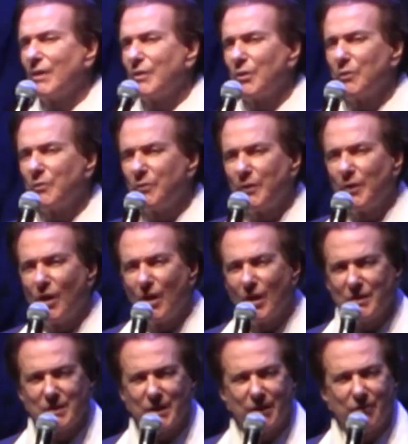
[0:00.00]
other
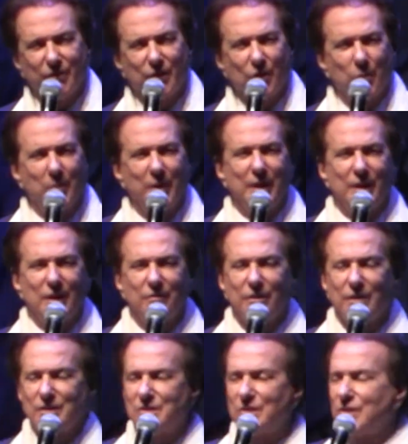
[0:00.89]
flaws, even though many
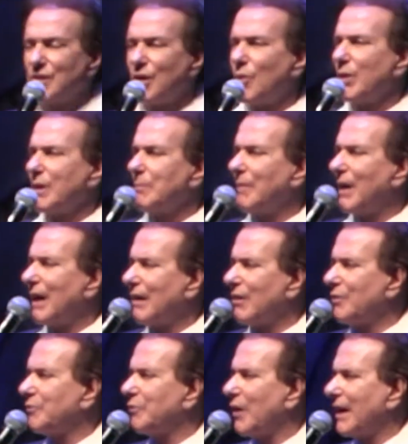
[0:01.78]
of us so
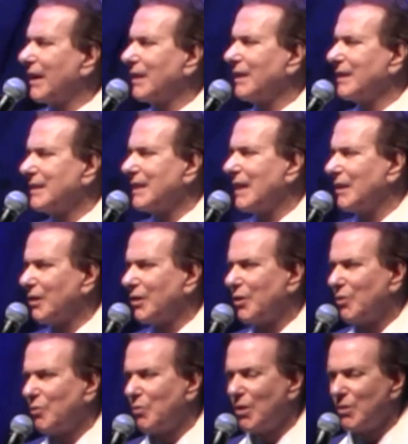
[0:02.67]
admired Franklin
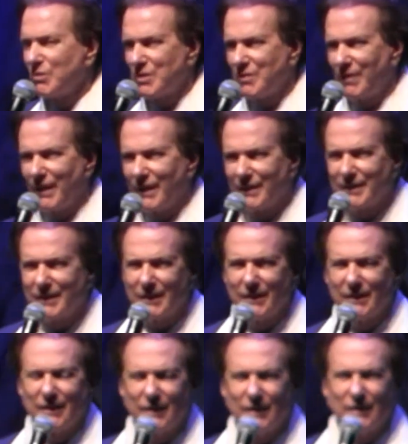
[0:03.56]
Delano
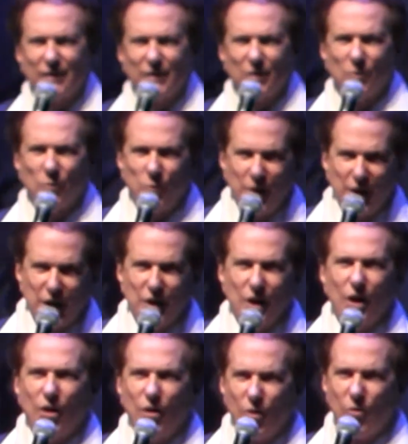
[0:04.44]
Roosevelt. We
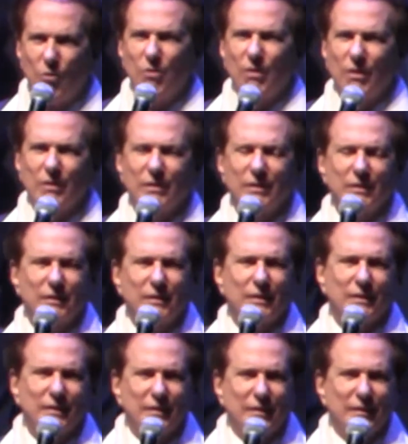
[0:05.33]
know
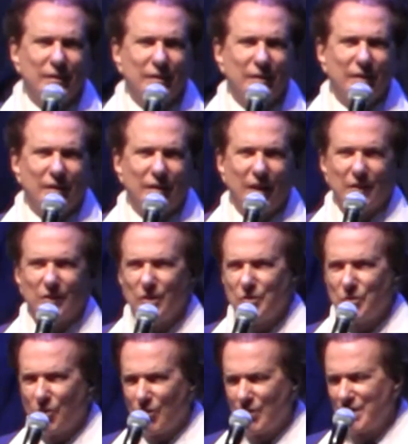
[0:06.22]
that
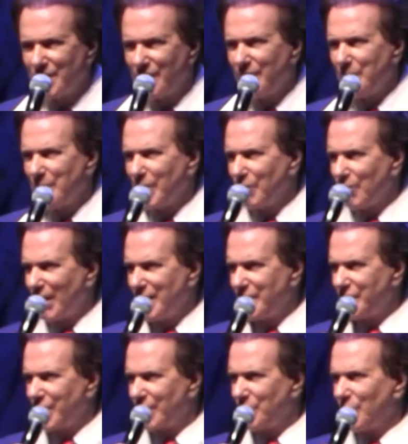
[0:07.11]
the doors of
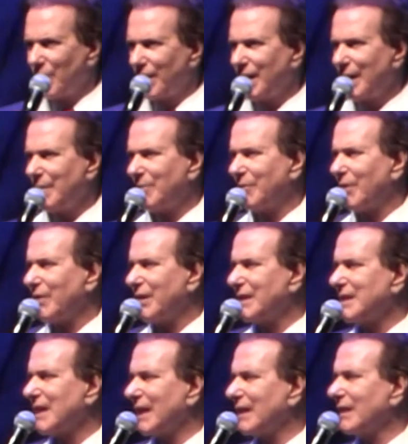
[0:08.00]
immigration were kept
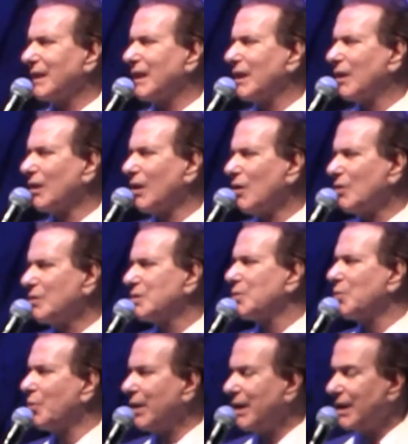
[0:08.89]
very tightly
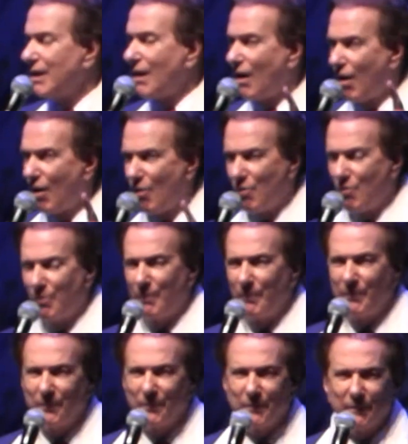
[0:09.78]
closed. We
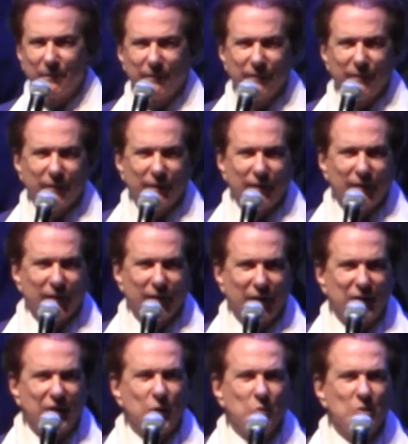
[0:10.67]
know
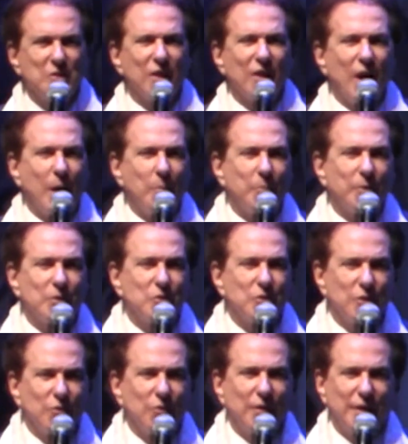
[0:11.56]
that there was an
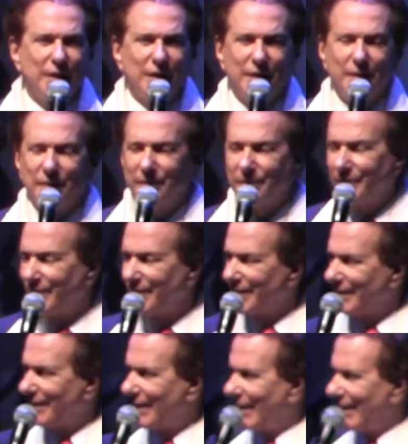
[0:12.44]
opportunity.
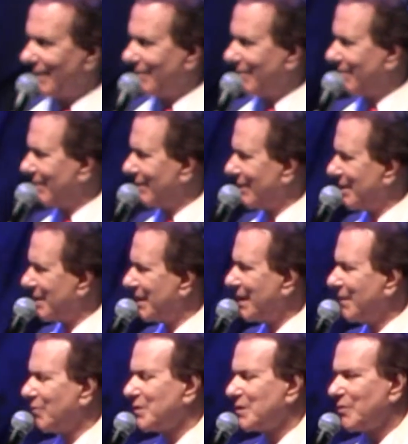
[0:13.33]
And
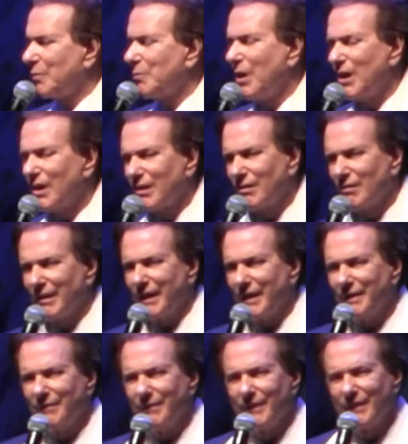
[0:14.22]
Steve was from Hungary.